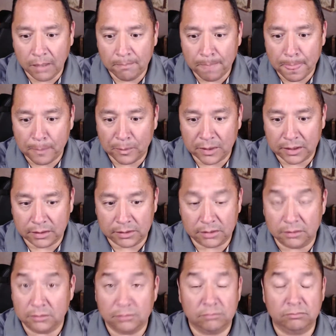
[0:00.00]
with
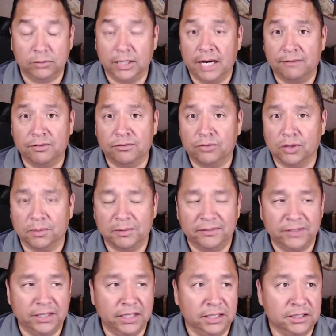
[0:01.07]
whatever form of
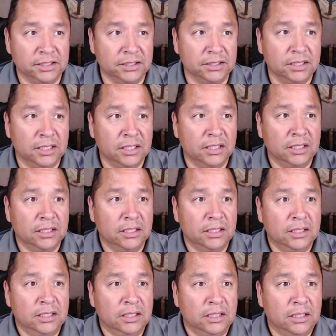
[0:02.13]
addiction.
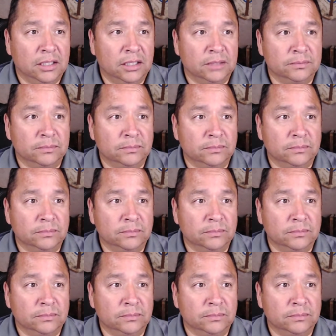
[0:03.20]
I'm